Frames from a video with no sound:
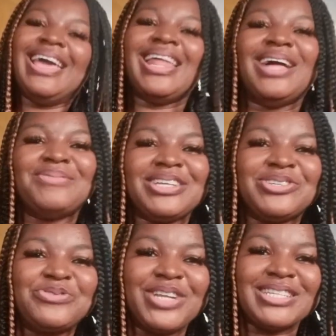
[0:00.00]
and i'm
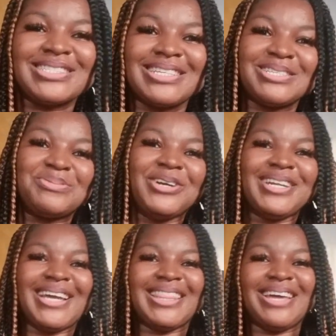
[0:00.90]
that your real estate
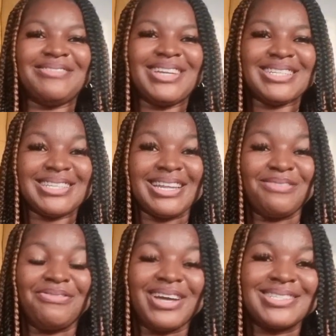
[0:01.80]
expert and that real estate
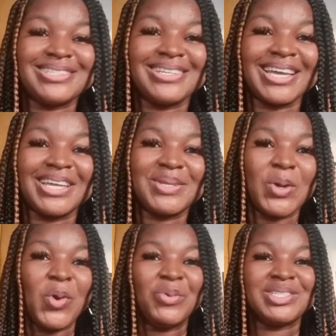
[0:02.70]
advisor that can
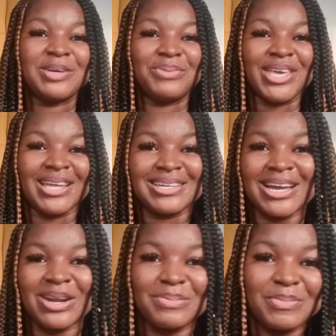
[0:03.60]
always help you get the
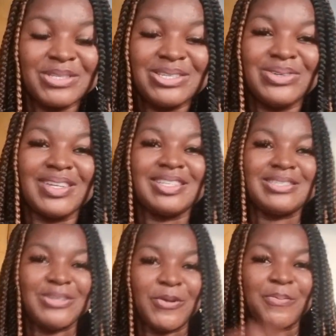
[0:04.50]
kind of property you need
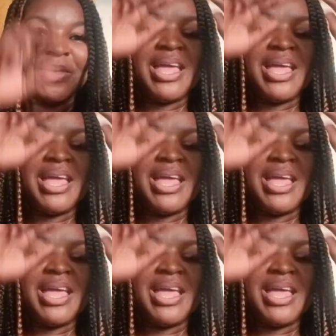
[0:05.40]
so